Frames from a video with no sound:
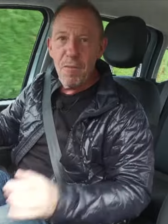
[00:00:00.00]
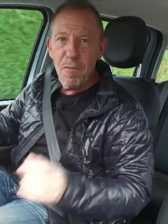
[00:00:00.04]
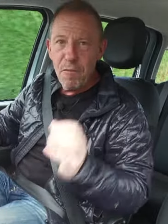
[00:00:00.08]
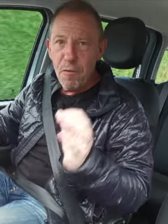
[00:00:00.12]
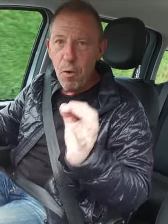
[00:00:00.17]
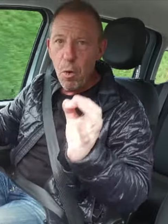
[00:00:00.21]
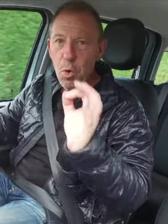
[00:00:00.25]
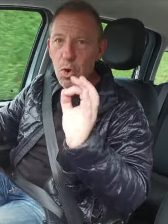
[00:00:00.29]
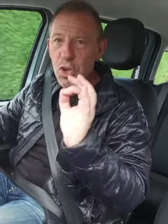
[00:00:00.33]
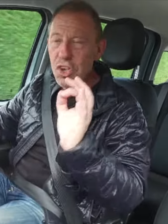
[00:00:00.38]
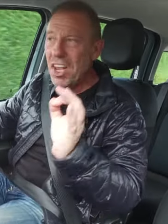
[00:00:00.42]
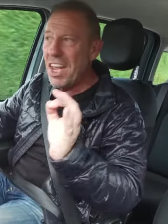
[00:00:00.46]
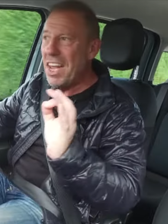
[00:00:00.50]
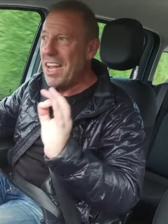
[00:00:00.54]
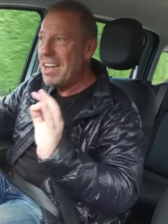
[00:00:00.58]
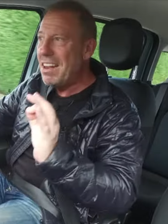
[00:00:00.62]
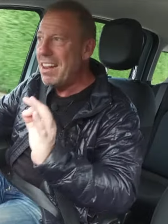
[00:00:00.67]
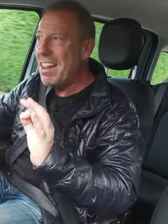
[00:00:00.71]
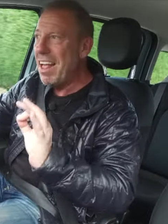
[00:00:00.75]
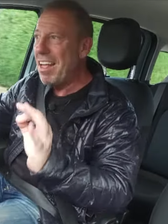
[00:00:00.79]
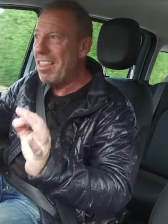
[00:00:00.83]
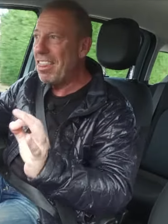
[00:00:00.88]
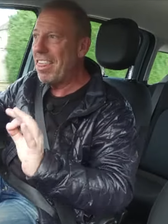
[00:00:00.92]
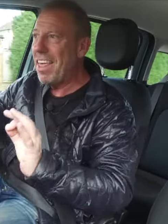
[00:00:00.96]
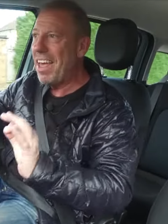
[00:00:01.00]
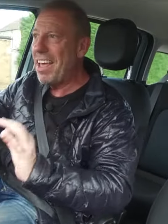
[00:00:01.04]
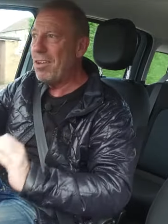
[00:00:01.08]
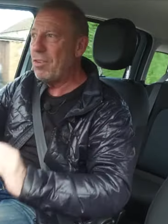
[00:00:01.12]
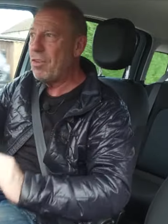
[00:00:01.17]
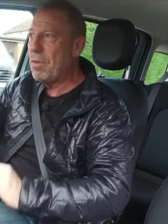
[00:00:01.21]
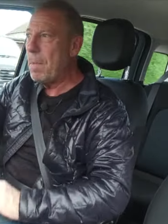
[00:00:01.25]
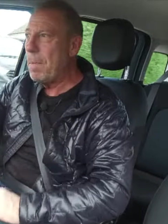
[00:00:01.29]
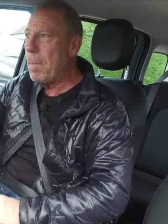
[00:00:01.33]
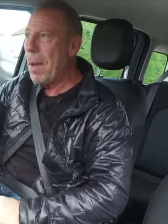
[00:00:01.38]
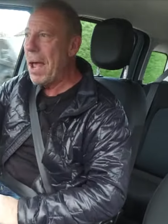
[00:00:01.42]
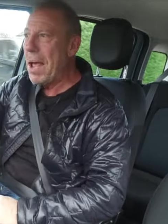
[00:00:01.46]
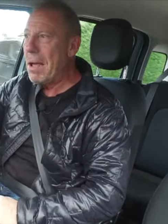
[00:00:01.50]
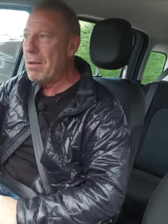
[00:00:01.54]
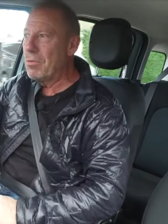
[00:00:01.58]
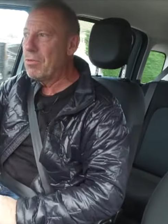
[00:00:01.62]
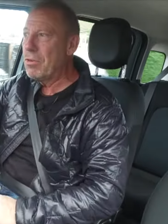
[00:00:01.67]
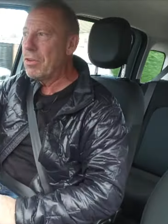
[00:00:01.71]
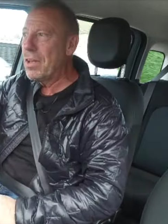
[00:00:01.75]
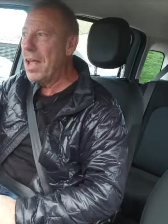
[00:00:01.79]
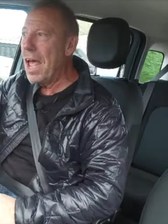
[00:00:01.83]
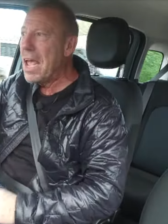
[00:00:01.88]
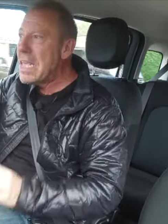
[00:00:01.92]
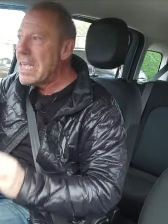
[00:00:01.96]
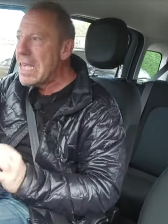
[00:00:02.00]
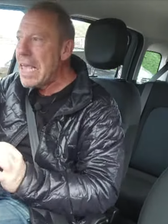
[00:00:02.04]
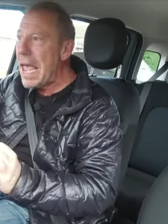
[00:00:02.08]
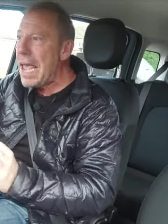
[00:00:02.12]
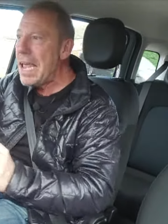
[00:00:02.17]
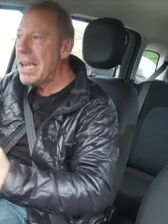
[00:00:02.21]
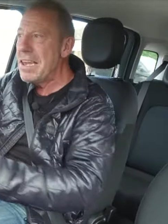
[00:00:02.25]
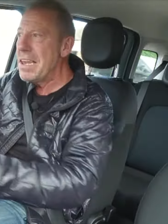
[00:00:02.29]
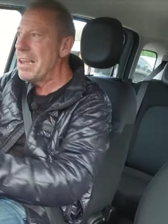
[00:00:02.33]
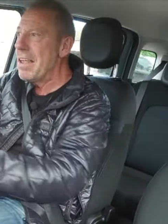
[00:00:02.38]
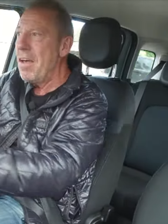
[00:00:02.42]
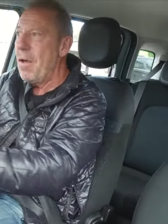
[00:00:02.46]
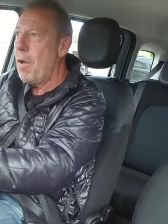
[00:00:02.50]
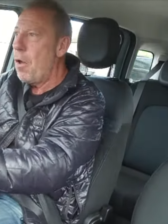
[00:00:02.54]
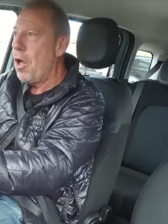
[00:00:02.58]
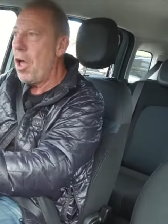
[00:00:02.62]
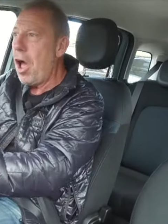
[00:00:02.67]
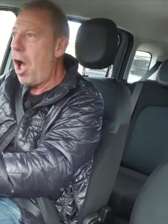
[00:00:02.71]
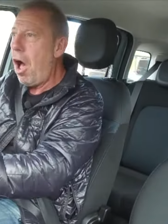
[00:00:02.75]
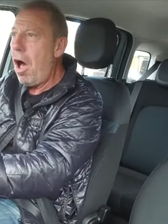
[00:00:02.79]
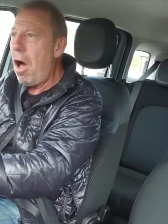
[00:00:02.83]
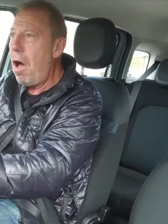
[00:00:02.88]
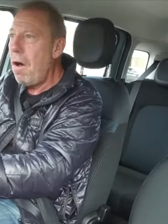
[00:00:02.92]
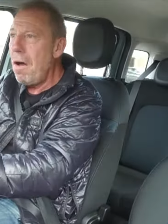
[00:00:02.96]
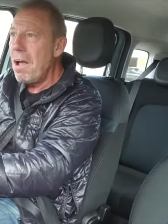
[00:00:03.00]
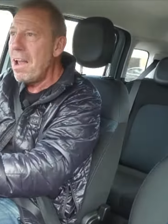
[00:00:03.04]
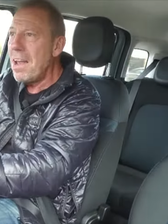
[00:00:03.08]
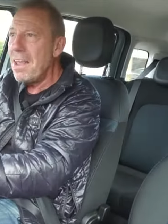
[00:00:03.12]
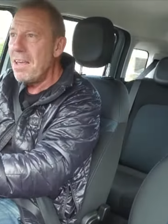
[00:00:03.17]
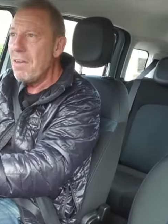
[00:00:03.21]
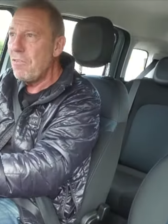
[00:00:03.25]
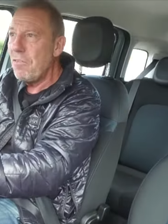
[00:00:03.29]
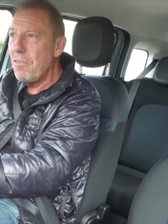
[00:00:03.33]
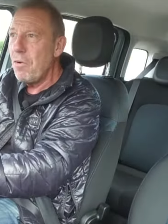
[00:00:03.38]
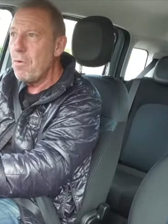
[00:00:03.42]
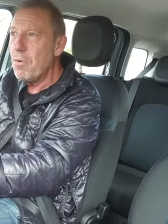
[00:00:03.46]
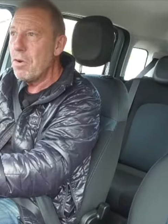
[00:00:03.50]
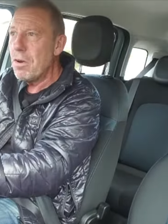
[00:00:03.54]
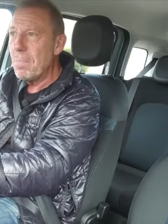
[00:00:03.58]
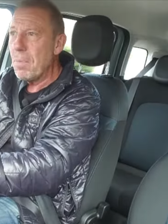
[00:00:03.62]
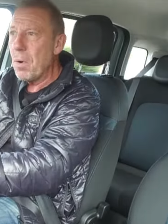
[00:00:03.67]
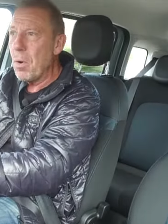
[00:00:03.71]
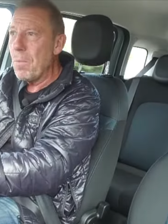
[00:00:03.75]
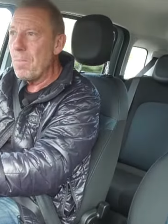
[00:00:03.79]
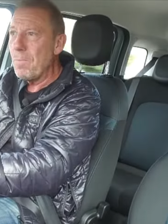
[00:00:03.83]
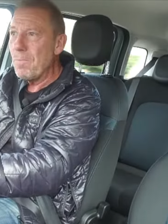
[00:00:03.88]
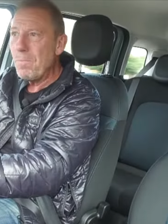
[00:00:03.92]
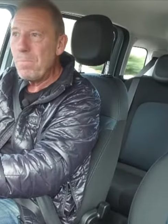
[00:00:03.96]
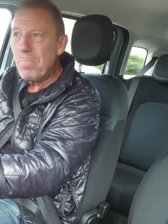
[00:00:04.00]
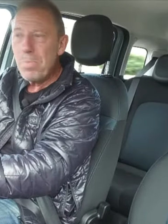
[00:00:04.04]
£14,000. Again, highly affordable.